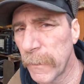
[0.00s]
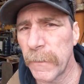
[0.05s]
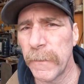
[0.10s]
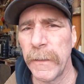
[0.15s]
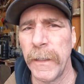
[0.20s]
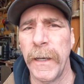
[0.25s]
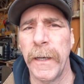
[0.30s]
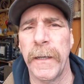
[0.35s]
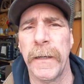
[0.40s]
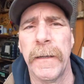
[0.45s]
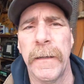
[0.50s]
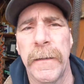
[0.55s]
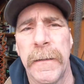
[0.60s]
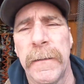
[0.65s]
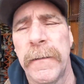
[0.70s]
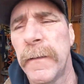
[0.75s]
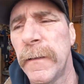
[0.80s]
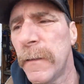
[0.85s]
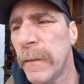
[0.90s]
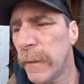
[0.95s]
neck
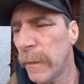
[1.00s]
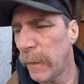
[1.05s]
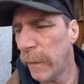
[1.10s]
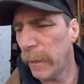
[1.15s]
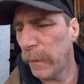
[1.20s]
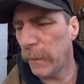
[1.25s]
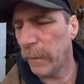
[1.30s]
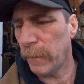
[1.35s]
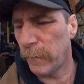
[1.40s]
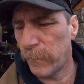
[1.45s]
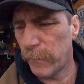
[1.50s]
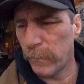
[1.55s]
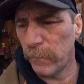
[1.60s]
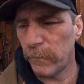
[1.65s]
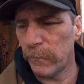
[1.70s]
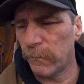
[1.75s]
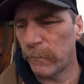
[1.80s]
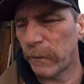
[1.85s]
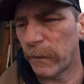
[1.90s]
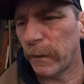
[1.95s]
I need
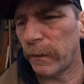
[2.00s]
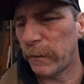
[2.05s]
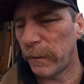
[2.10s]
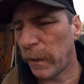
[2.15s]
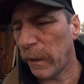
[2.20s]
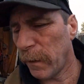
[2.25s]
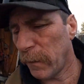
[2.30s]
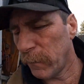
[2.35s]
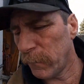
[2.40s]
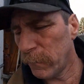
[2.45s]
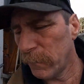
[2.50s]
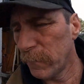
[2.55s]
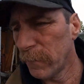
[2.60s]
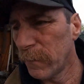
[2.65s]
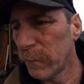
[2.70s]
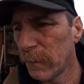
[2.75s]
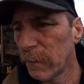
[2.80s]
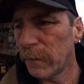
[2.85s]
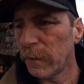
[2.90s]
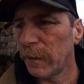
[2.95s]
to cut down,
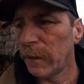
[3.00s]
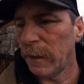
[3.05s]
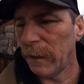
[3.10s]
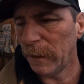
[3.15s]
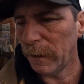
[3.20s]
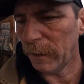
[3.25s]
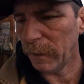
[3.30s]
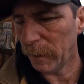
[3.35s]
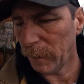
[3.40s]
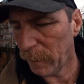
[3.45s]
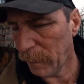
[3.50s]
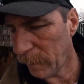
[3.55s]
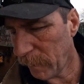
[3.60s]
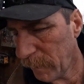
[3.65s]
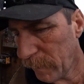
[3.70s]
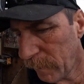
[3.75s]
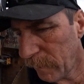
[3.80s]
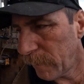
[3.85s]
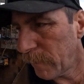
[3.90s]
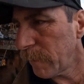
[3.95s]

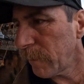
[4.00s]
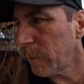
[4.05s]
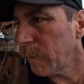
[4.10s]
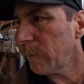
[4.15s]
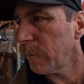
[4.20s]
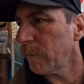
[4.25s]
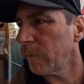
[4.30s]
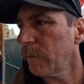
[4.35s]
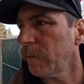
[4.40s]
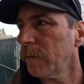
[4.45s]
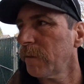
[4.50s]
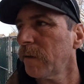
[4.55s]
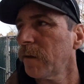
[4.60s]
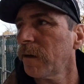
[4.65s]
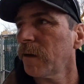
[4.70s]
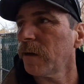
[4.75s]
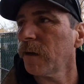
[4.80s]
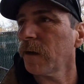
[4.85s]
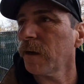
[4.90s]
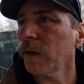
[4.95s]
and
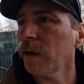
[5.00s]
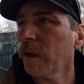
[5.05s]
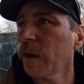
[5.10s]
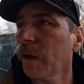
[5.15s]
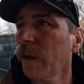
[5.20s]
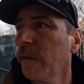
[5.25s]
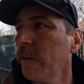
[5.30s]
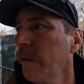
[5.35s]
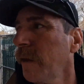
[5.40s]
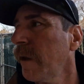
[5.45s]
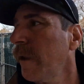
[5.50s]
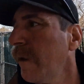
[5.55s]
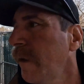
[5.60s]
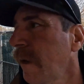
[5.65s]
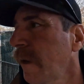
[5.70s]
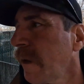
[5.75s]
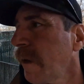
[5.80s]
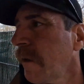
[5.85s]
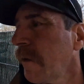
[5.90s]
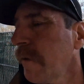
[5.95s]
then
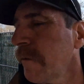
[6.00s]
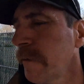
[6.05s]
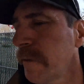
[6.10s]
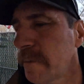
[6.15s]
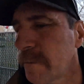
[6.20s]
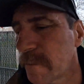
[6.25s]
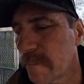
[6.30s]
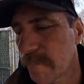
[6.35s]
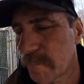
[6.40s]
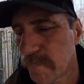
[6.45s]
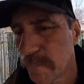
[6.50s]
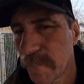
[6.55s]
I got all these